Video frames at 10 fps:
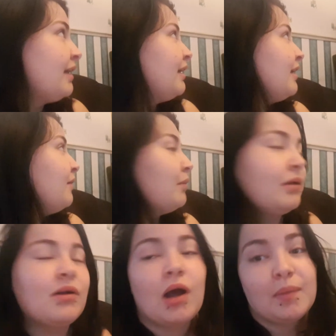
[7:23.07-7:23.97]
he will
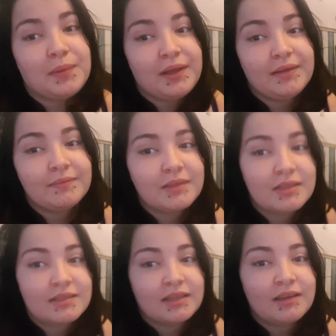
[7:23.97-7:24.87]
copy,
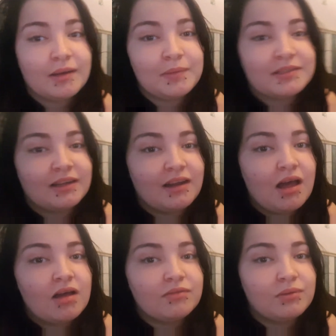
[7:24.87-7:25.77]
because he copies a
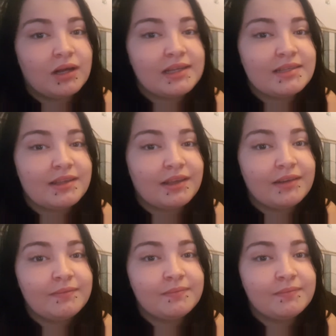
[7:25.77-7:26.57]
lot of what I say.